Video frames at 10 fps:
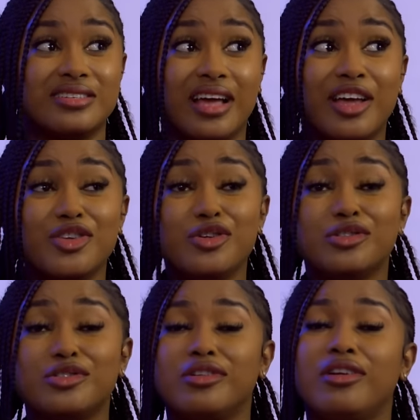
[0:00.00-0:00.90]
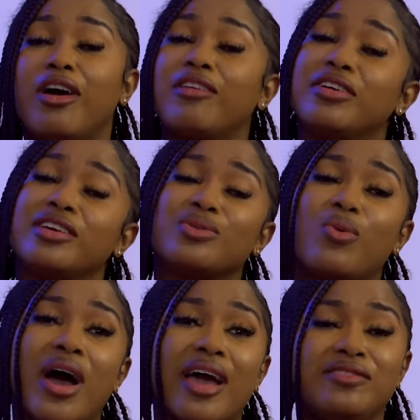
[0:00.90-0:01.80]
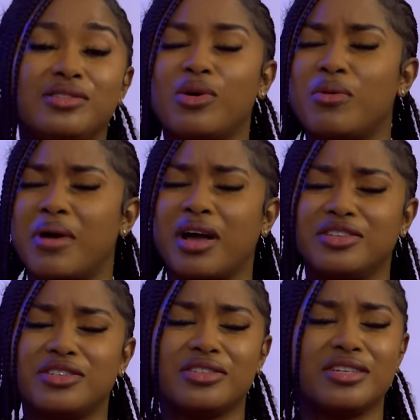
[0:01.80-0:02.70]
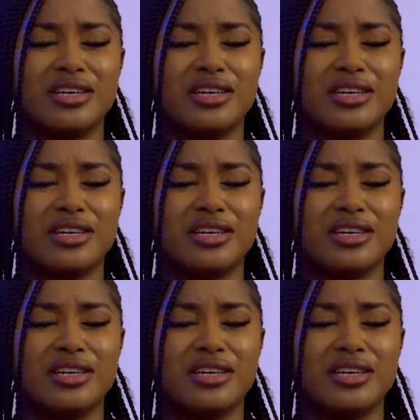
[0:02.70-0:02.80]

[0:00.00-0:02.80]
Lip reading: that used to love his wife so much,